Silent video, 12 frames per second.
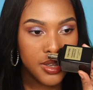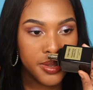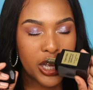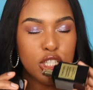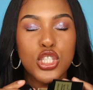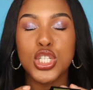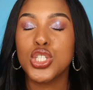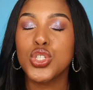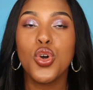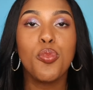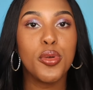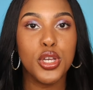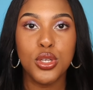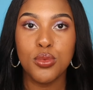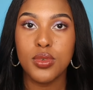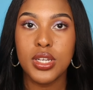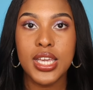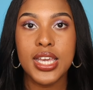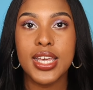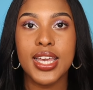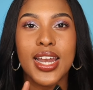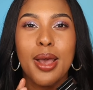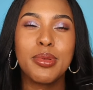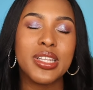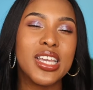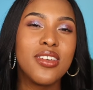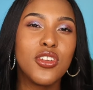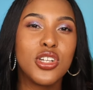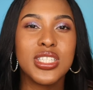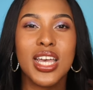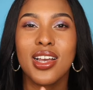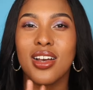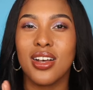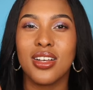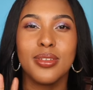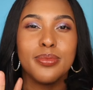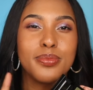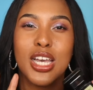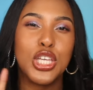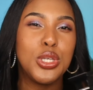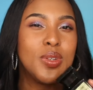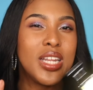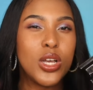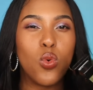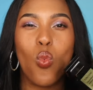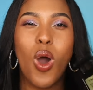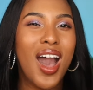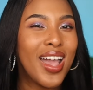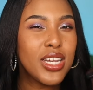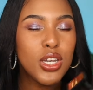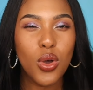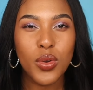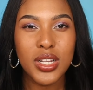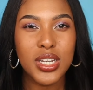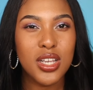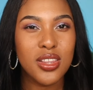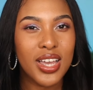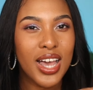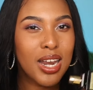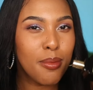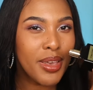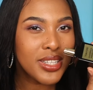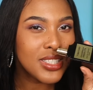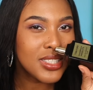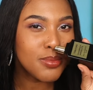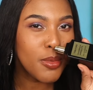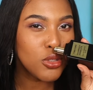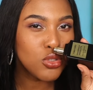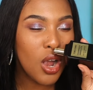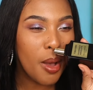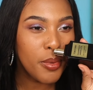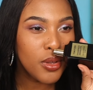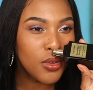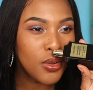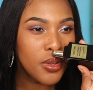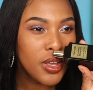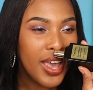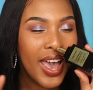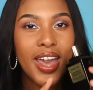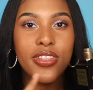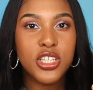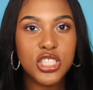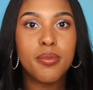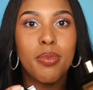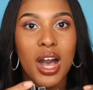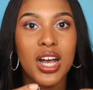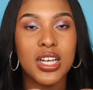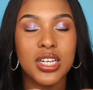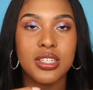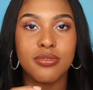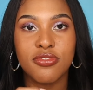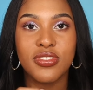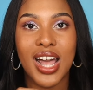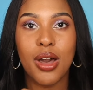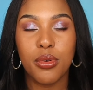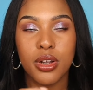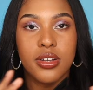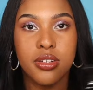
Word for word: It's super unique, and I believe there's like a, a unique wine note in here that kind of makes it smell tropical, and the champaca flower,